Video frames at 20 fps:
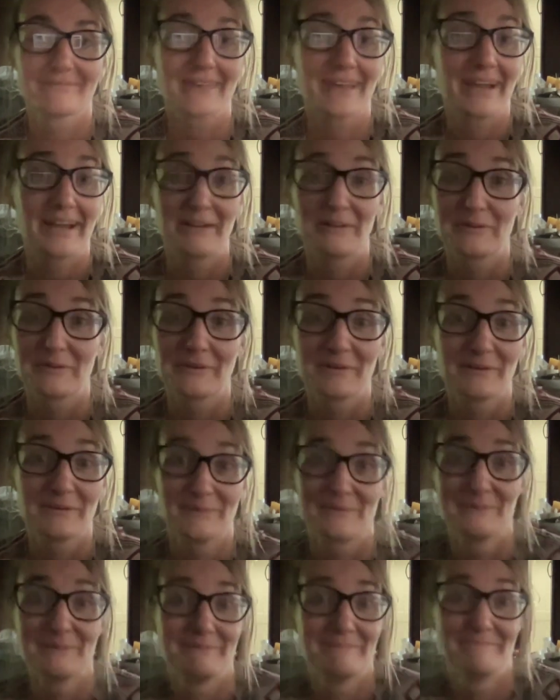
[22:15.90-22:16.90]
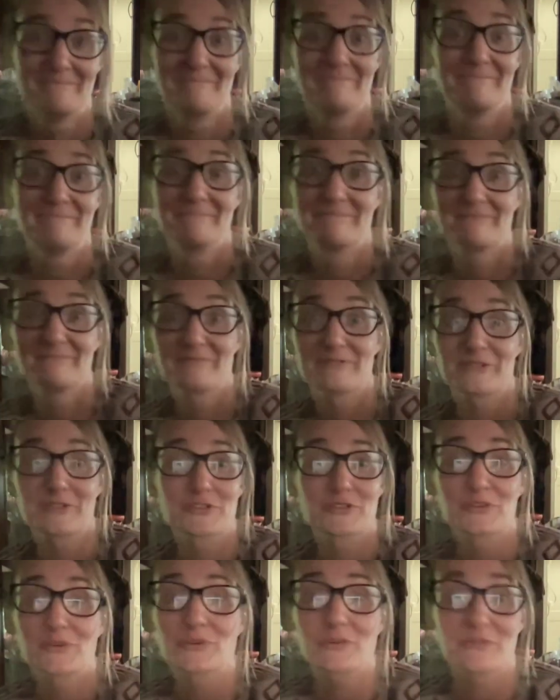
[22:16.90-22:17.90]
I don't know. For
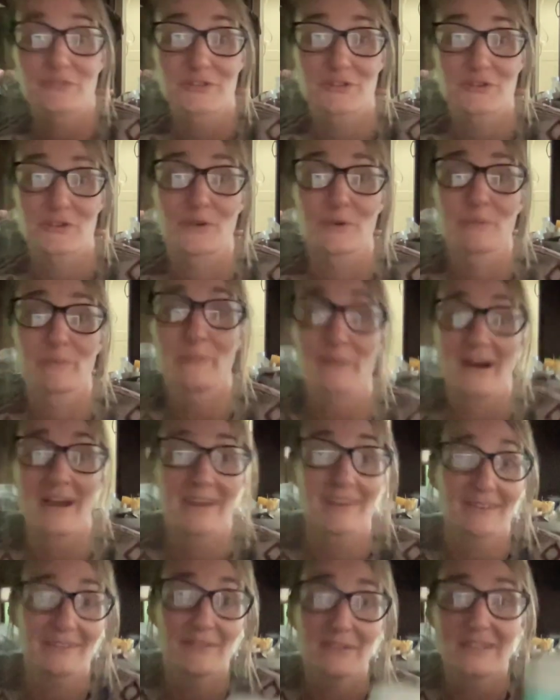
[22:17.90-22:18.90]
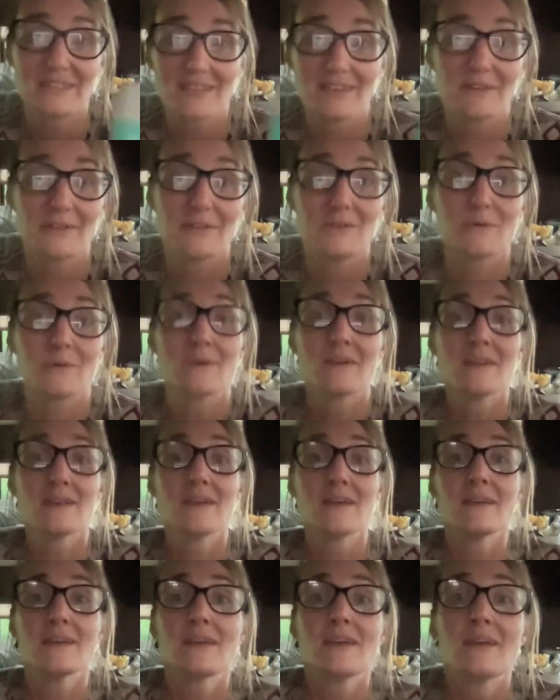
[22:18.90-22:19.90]
sure. I can only tell you
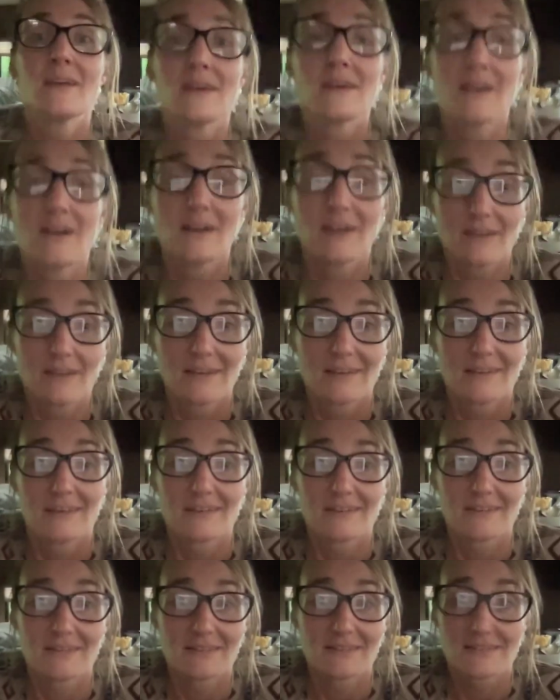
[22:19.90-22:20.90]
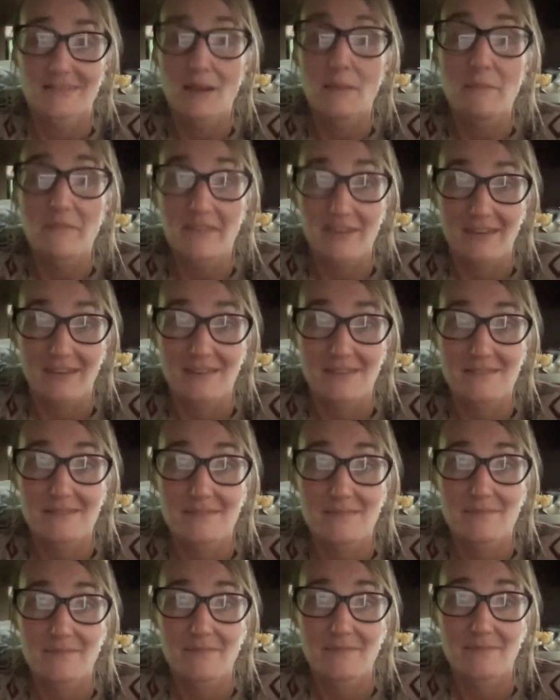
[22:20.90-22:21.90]
some
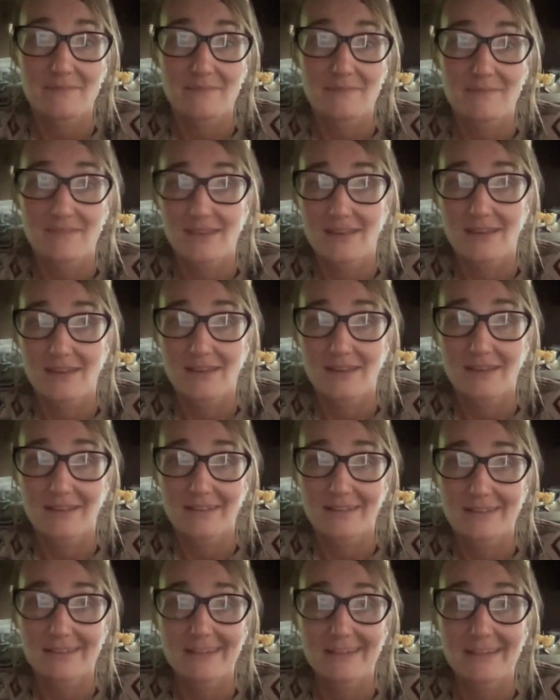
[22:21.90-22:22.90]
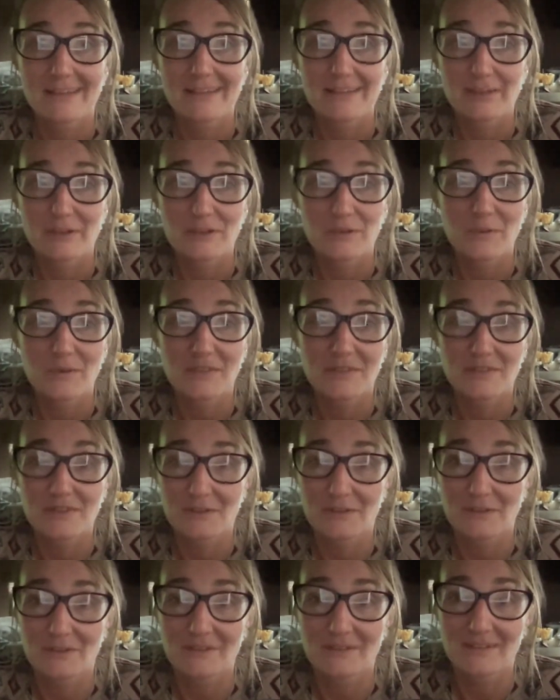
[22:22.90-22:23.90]
things and tell you what
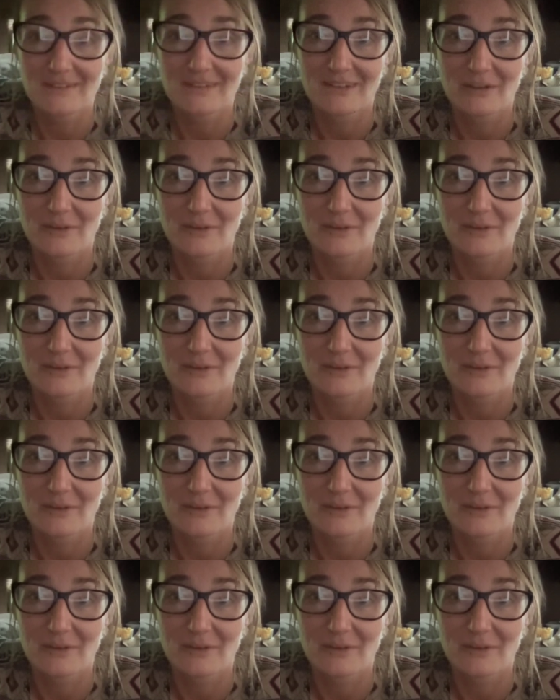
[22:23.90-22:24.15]
certain